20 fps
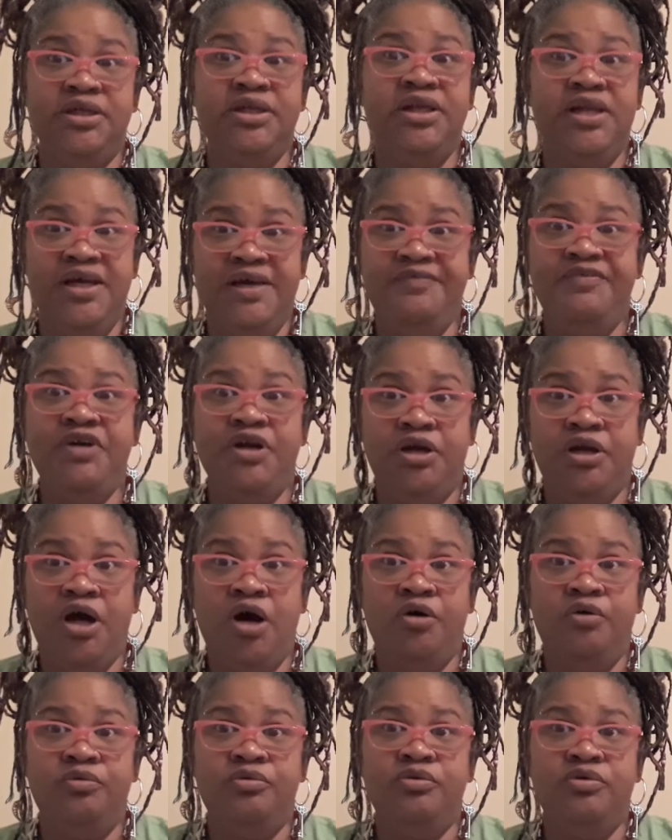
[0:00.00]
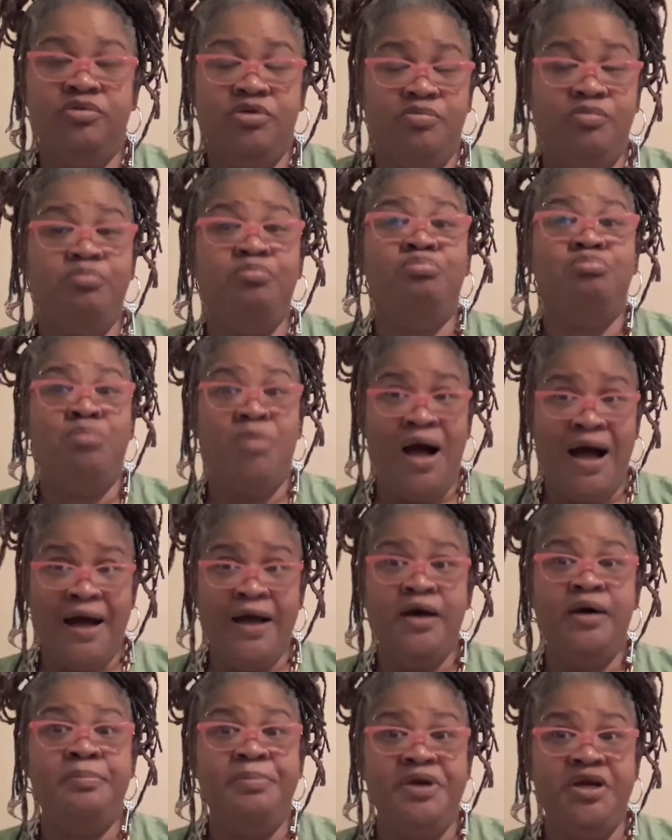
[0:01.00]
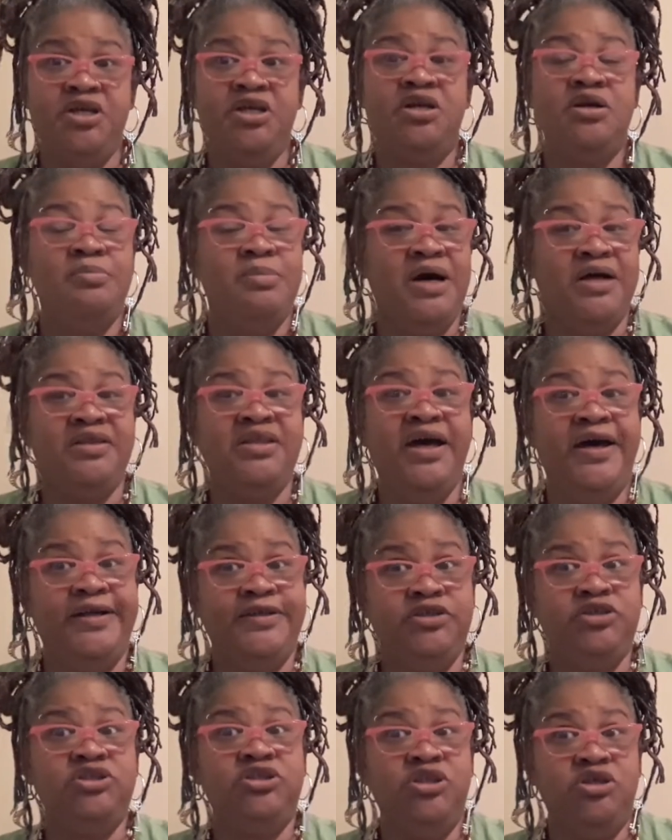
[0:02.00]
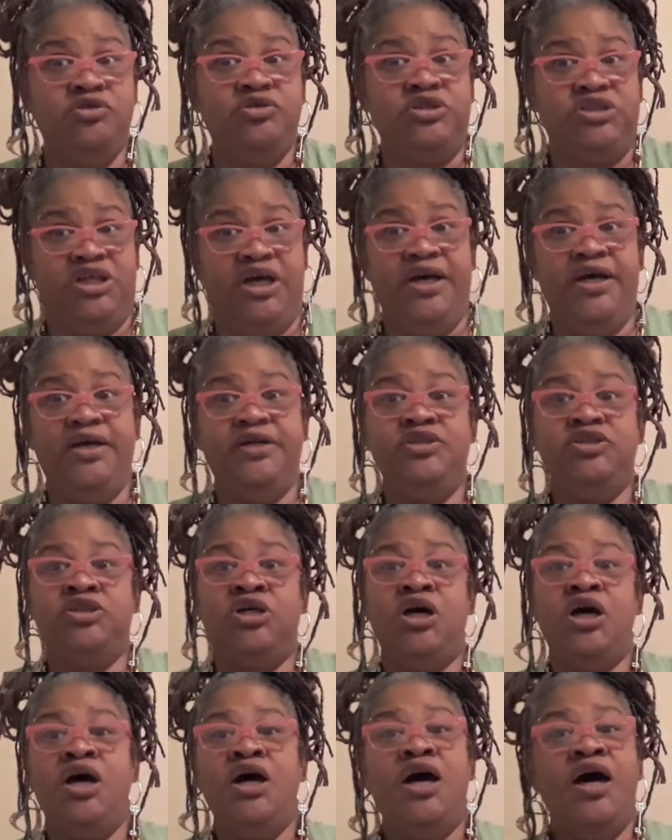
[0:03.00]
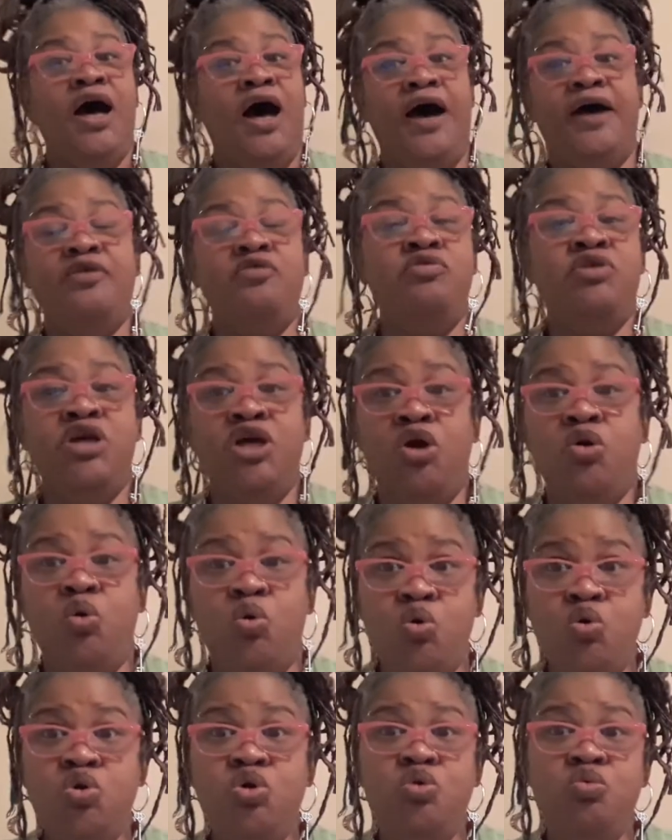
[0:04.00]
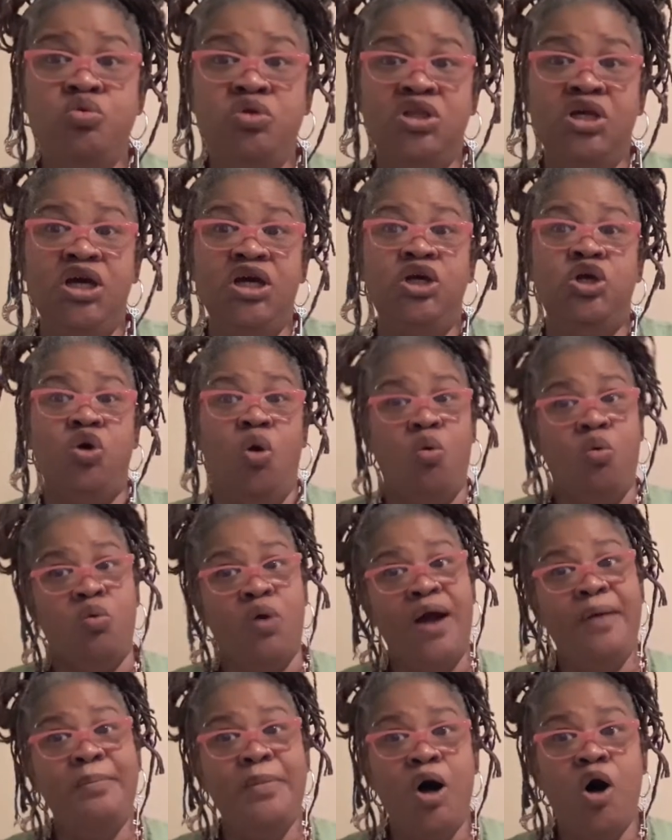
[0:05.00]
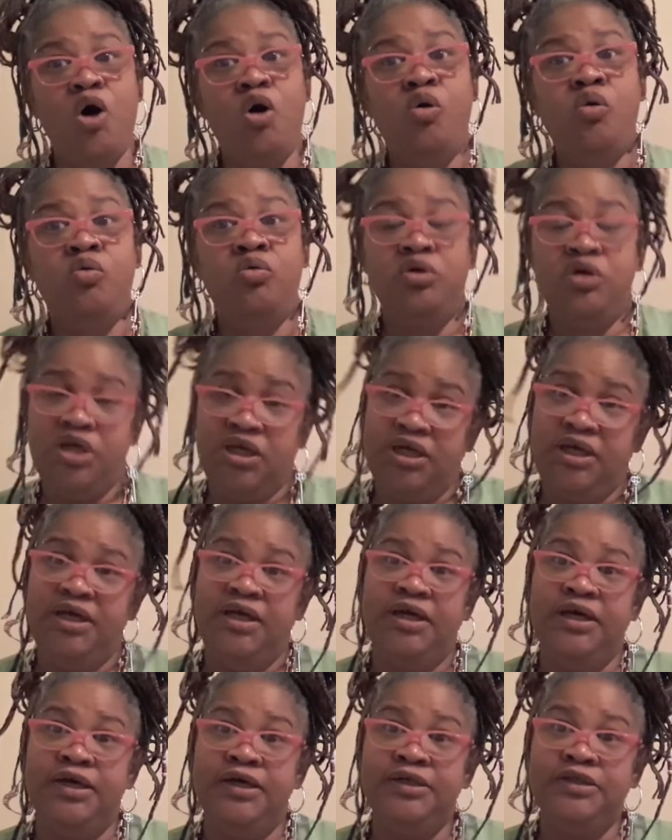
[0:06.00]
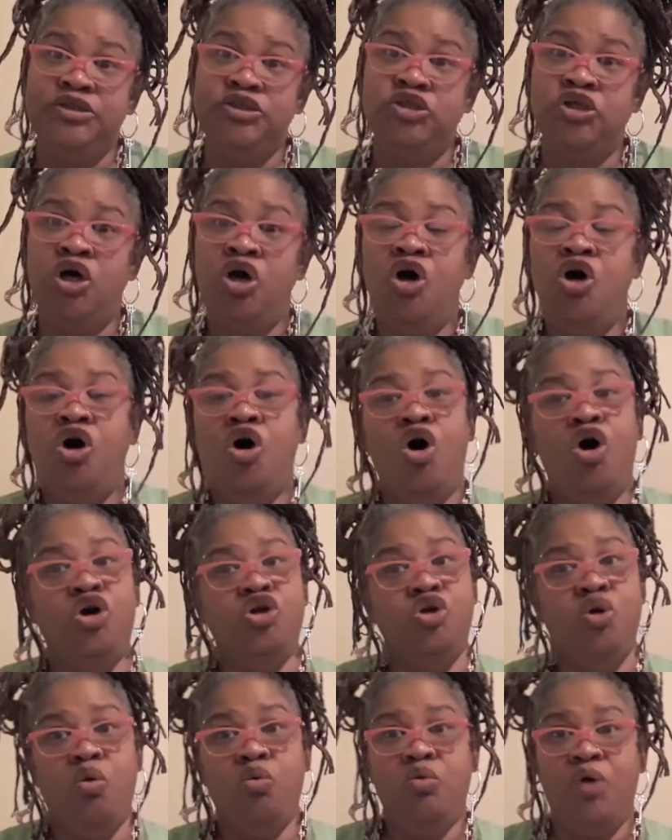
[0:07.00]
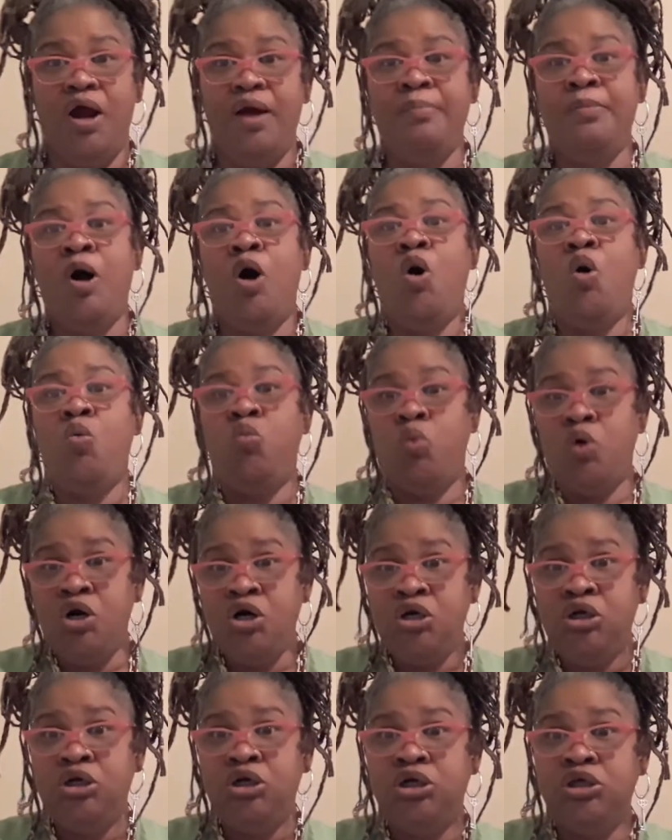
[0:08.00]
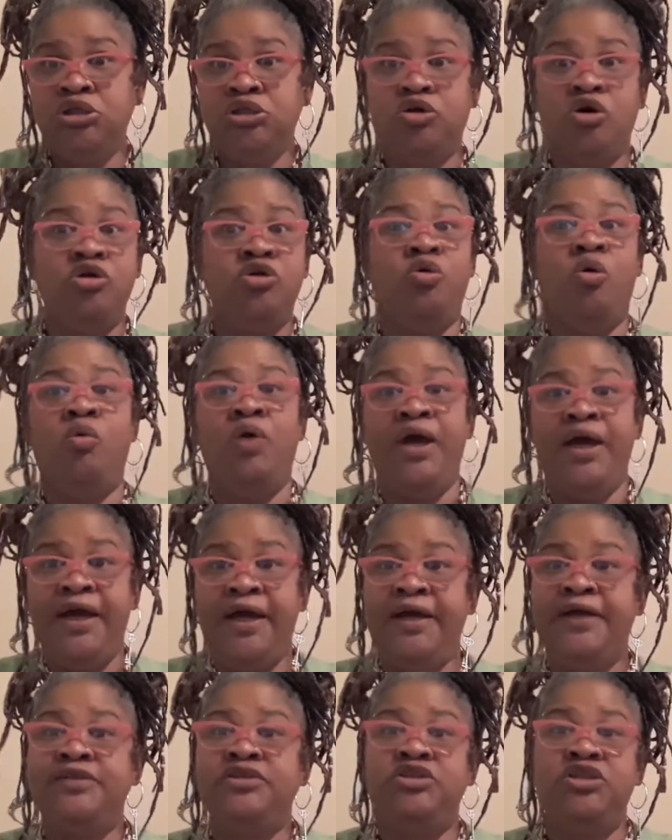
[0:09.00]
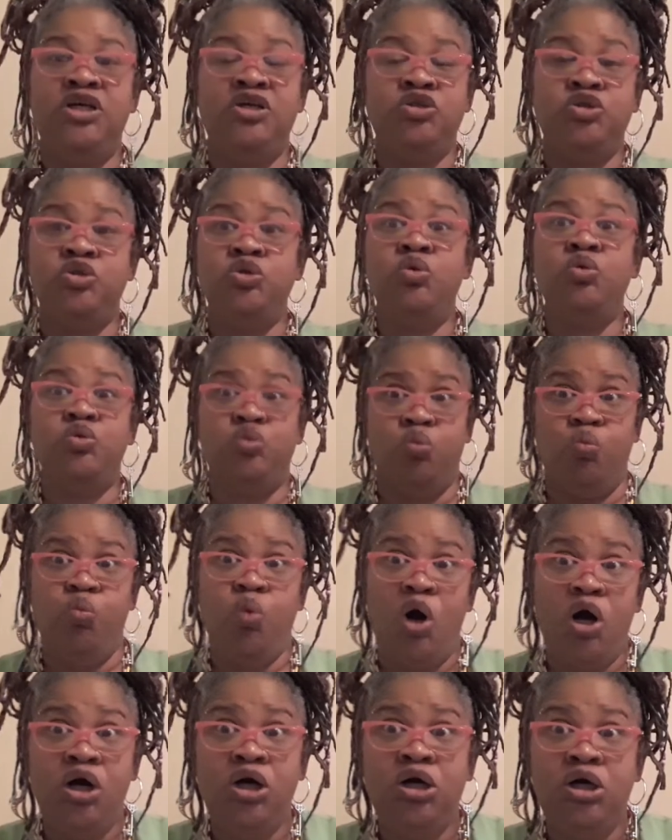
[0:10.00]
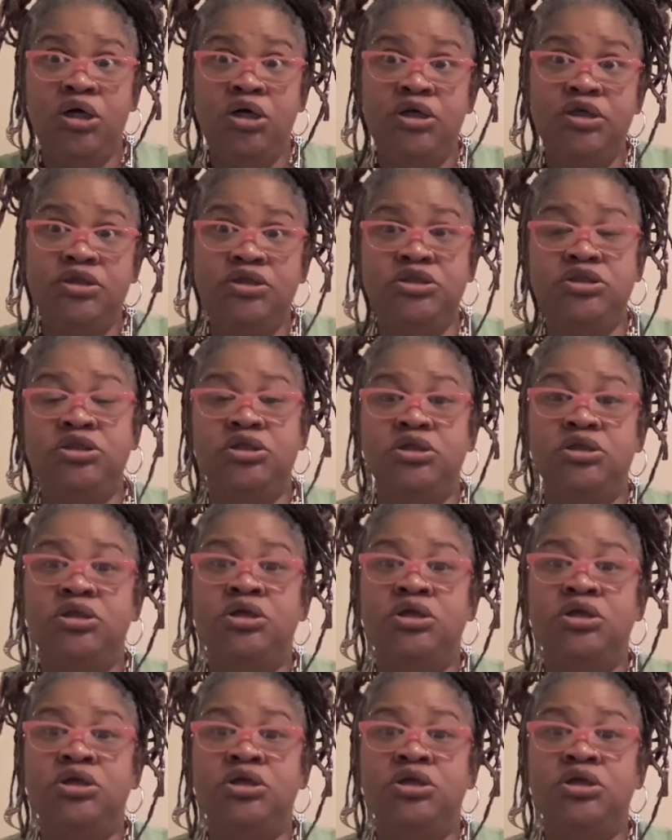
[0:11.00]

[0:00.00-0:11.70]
leave it alone. My opinion about that still stands. I don't care who you think your grandma is, or your grandma was, or your ancestors was.